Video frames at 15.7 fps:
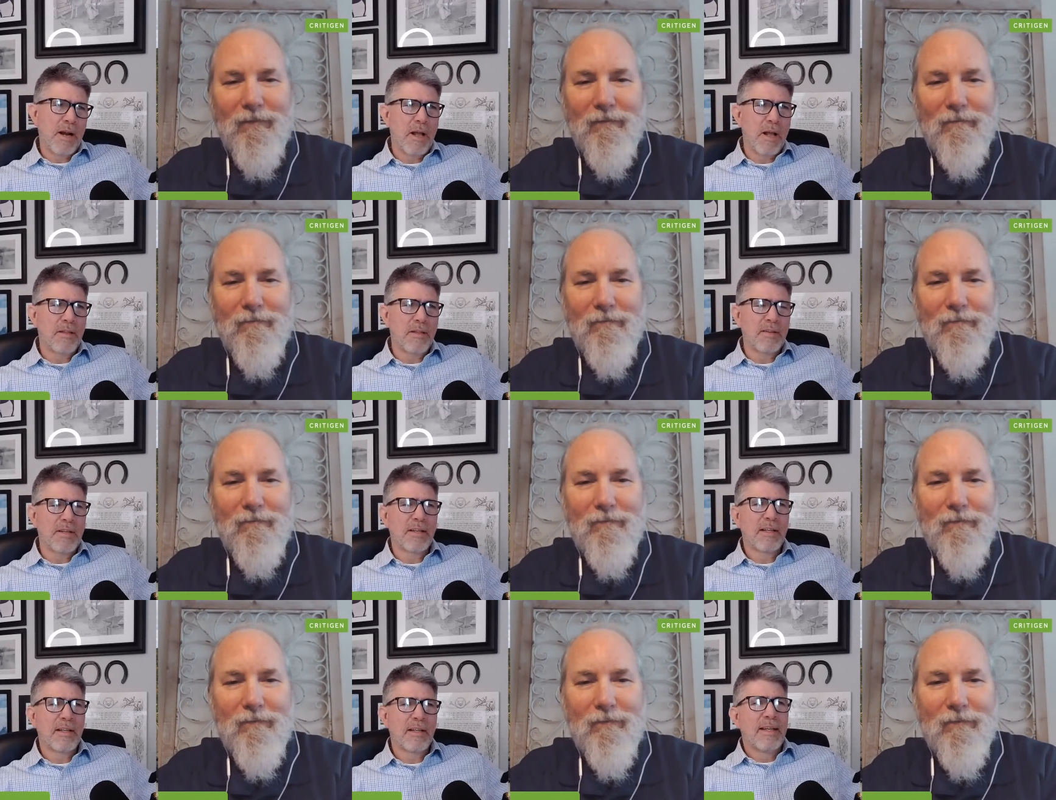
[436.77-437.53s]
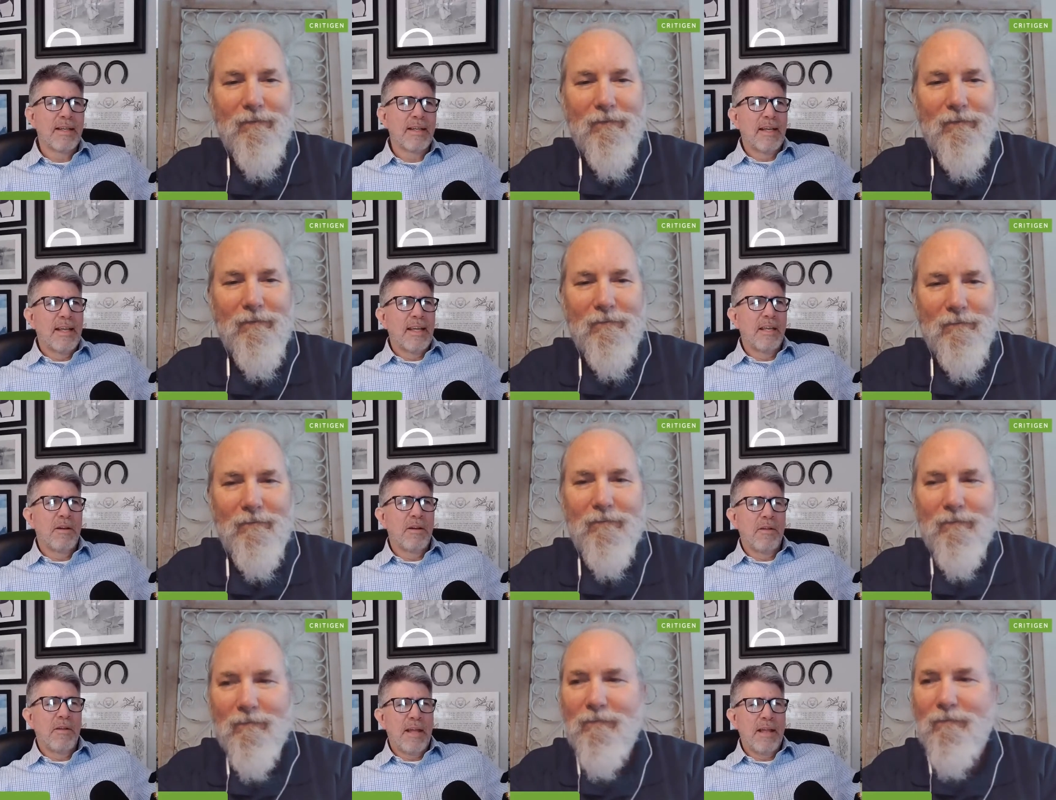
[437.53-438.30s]
Speaker 1: are relevant you
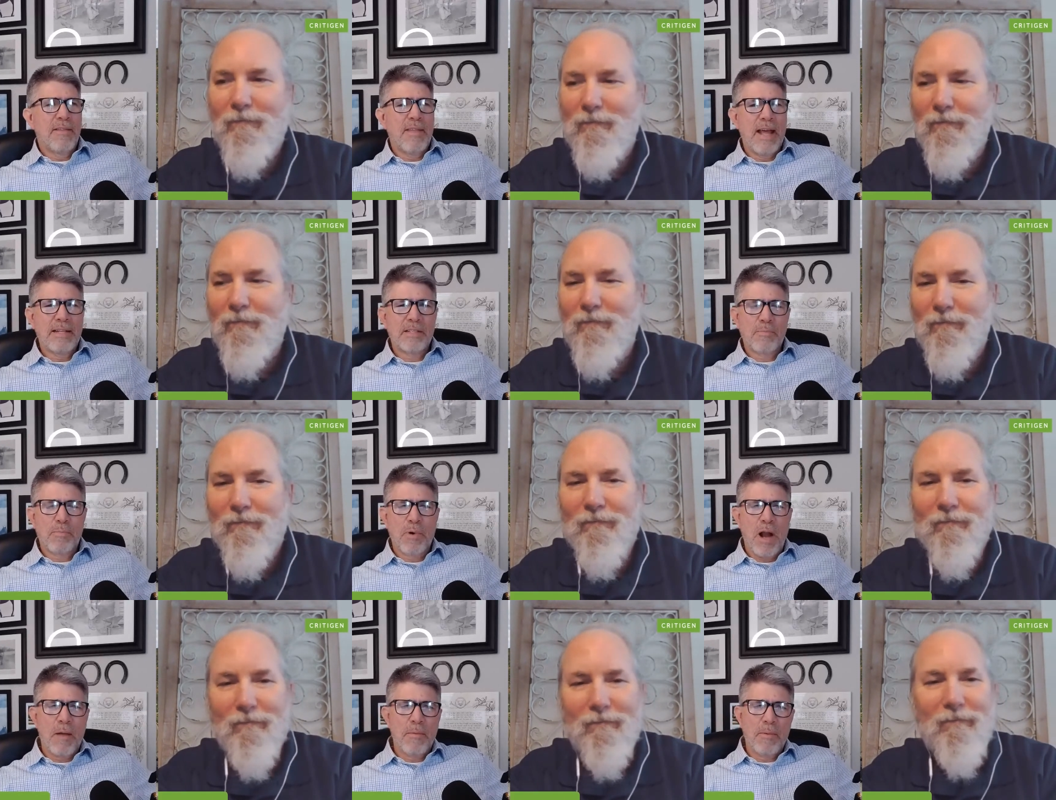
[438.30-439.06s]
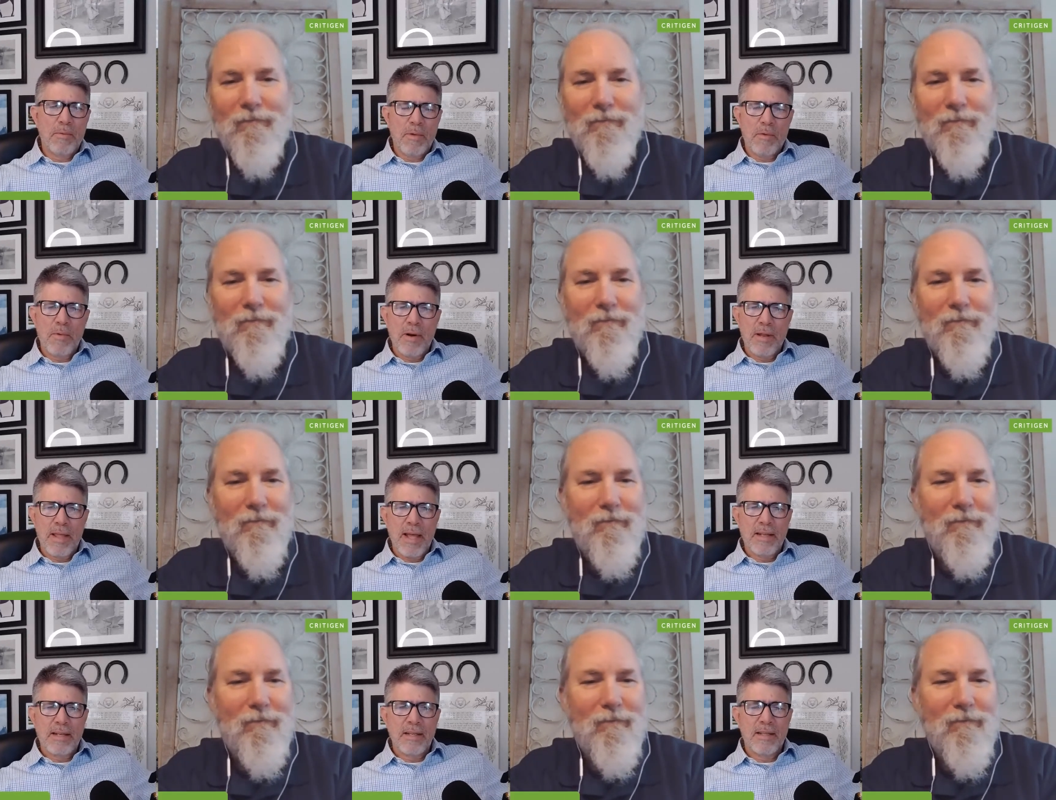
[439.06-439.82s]
know and, and that's probably where
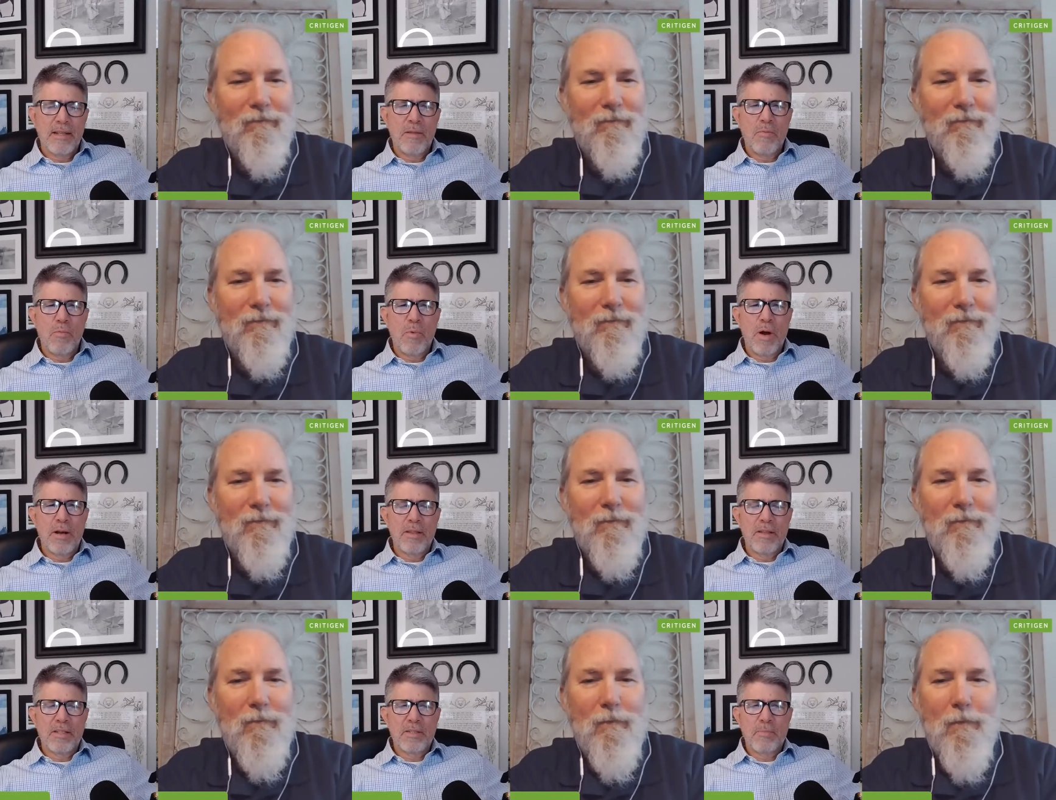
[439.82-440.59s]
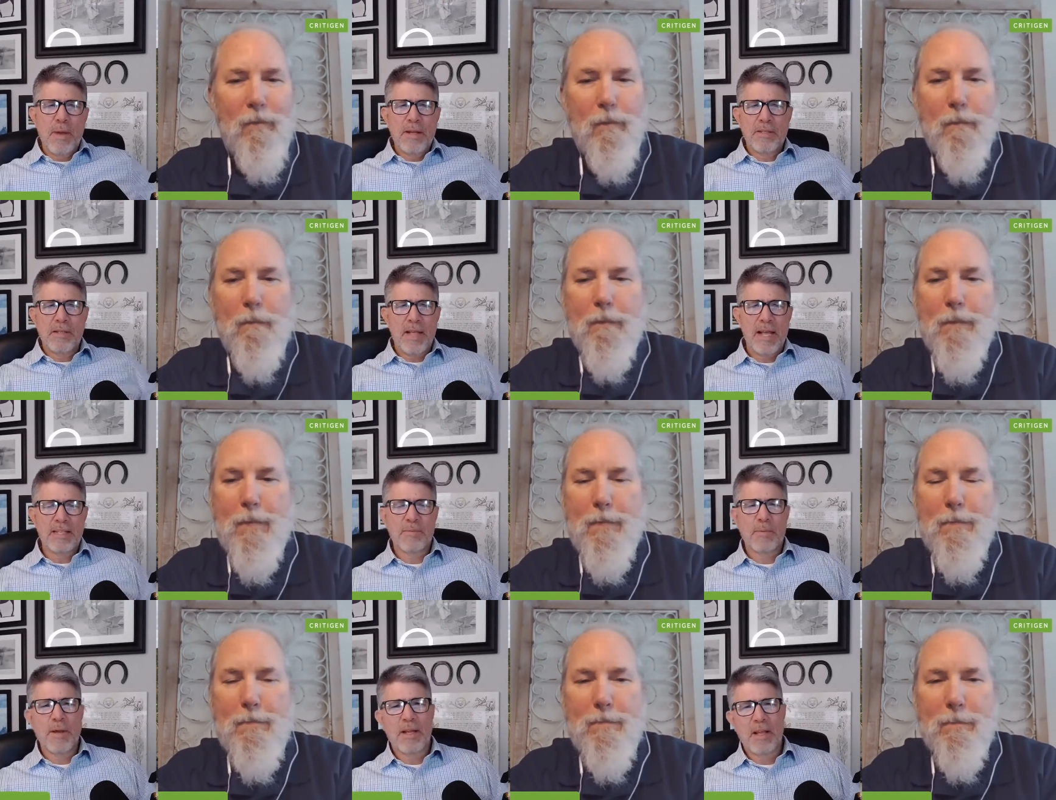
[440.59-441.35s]
that where the spatial
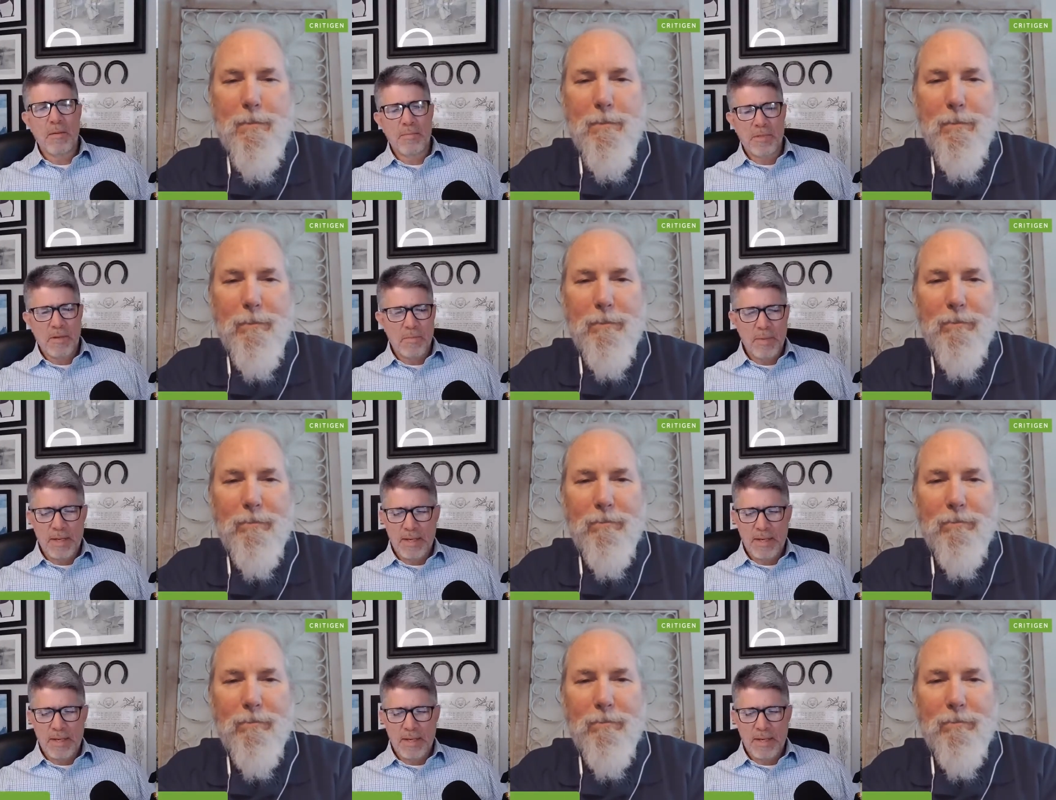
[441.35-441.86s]
aspect comes in